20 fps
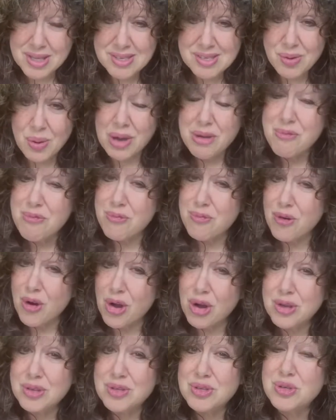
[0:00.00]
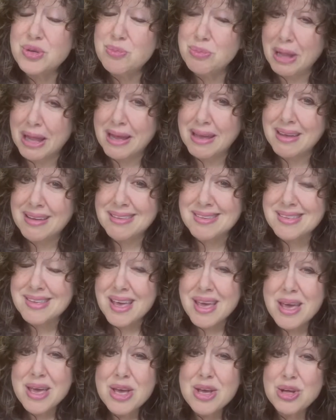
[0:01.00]
So I frogged two blankets
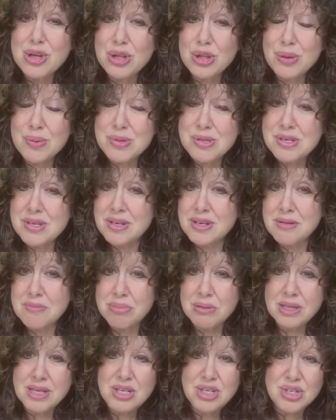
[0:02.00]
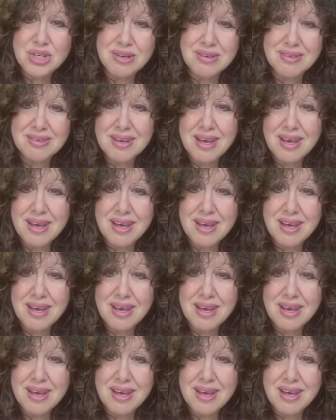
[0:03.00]
close to completion.